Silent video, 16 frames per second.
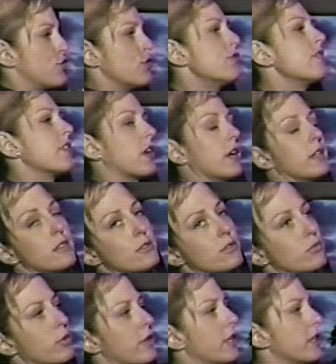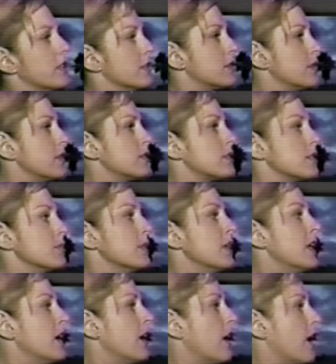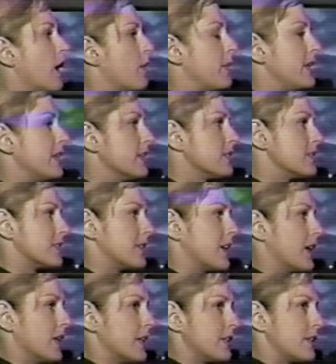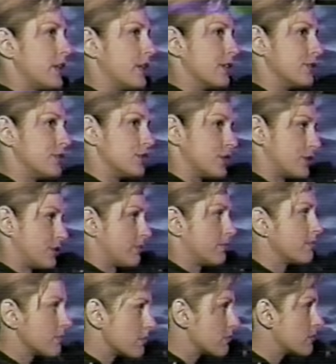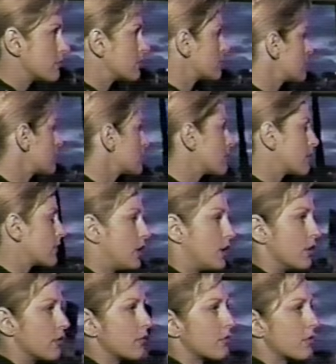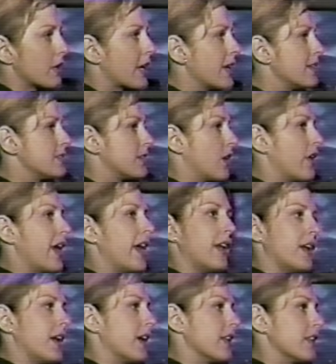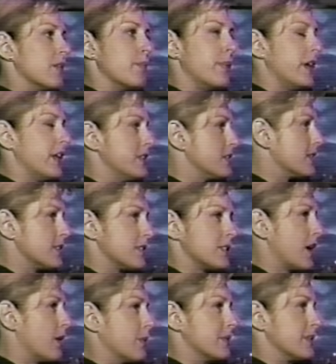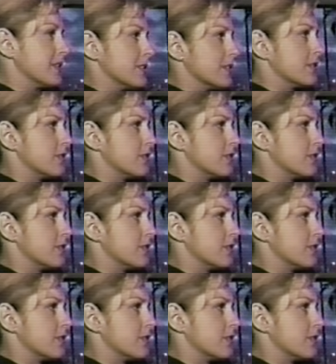juveniles within the system. I mean, this is not, just, kids out hanging at the beach. That's not what this